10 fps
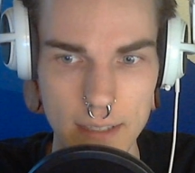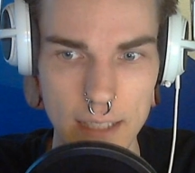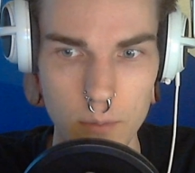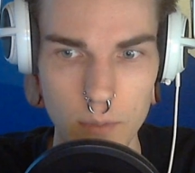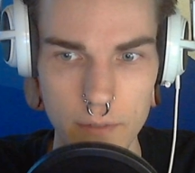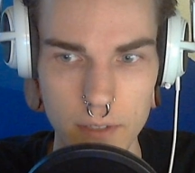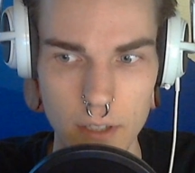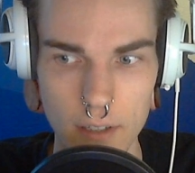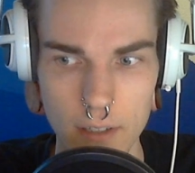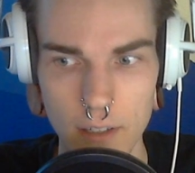and we have a
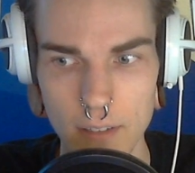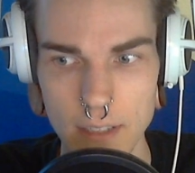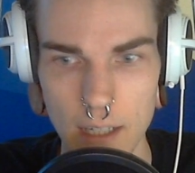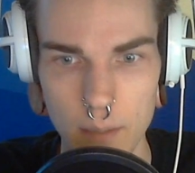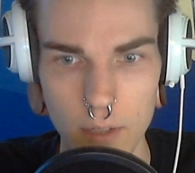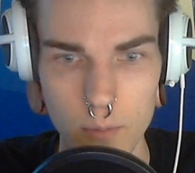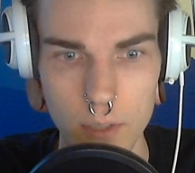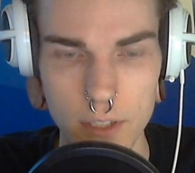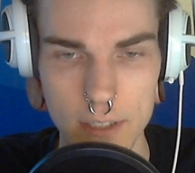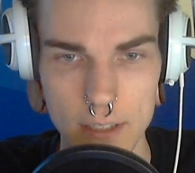dog called Amar,
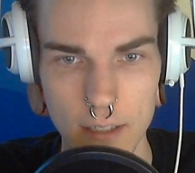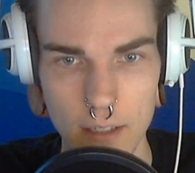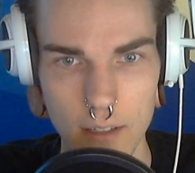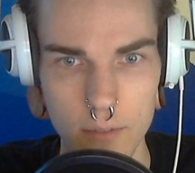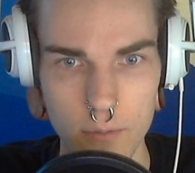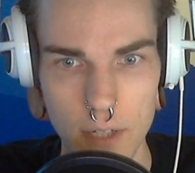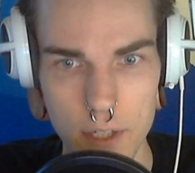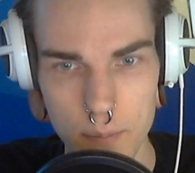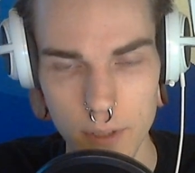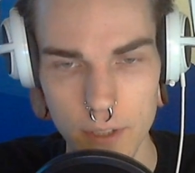which is a
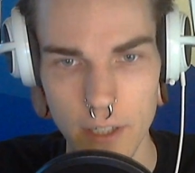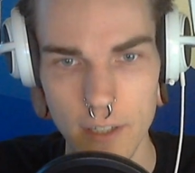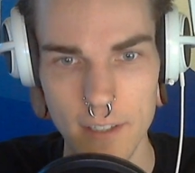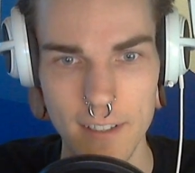French bulldog.